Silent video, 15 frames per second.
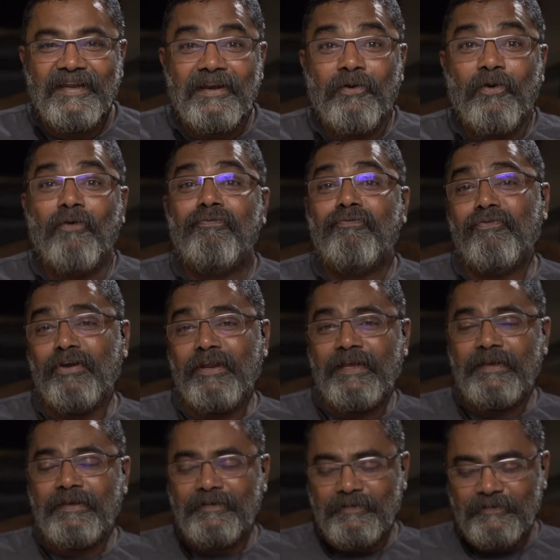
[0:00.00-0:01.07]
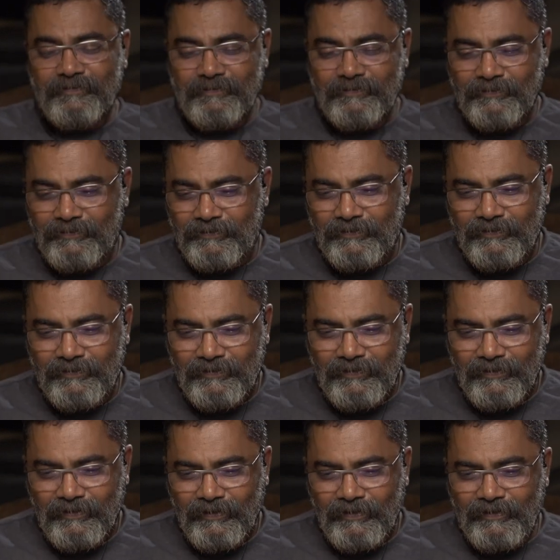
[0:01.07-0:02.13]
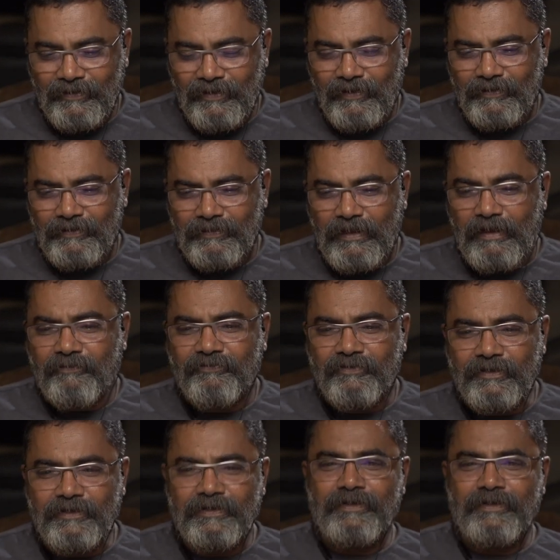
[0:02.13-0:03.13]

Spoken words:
And hopefully, I die in laughter.